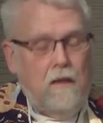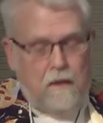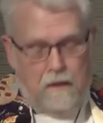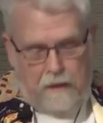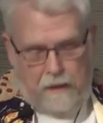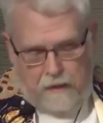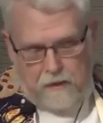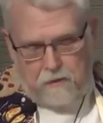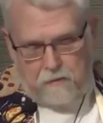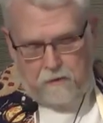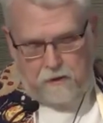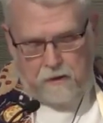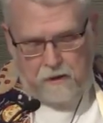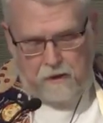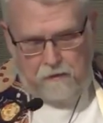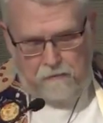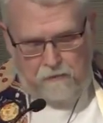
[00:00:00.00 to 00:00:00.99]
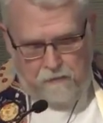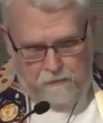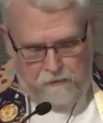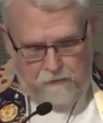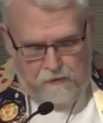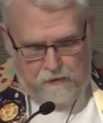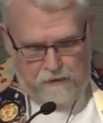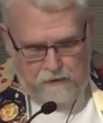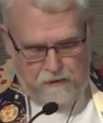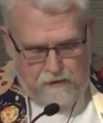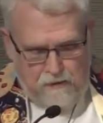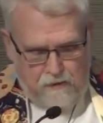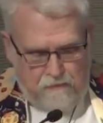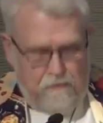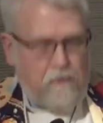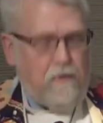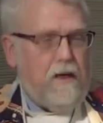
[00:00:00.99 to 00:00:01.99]
Let us receive the fullness
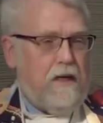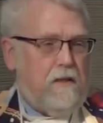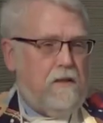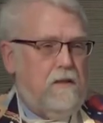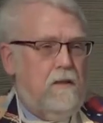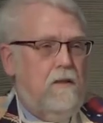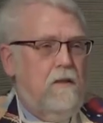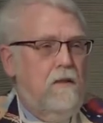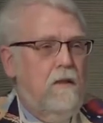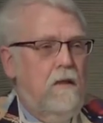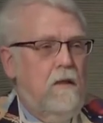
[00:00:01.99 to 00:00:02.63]
of grace